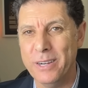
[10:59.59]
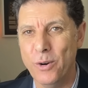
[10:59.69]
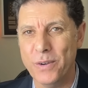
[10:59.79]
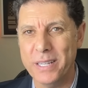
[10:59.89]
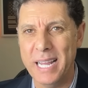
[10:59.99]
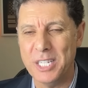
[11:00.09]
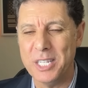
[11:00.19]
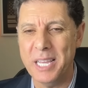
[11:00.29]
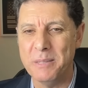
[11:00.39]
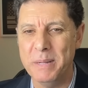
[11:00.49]
over that
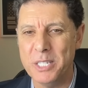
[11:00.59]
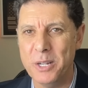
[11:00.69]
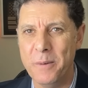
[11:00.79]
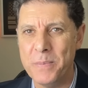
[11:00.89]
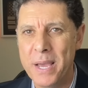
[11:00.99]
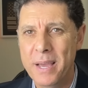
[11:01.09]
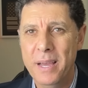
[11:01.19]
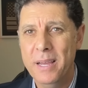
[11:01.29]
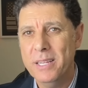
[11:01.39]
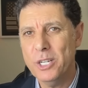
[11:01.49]
statement? So,
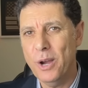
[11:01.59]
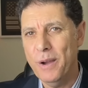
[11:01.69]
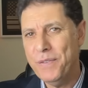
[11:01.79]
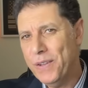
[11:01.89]
so if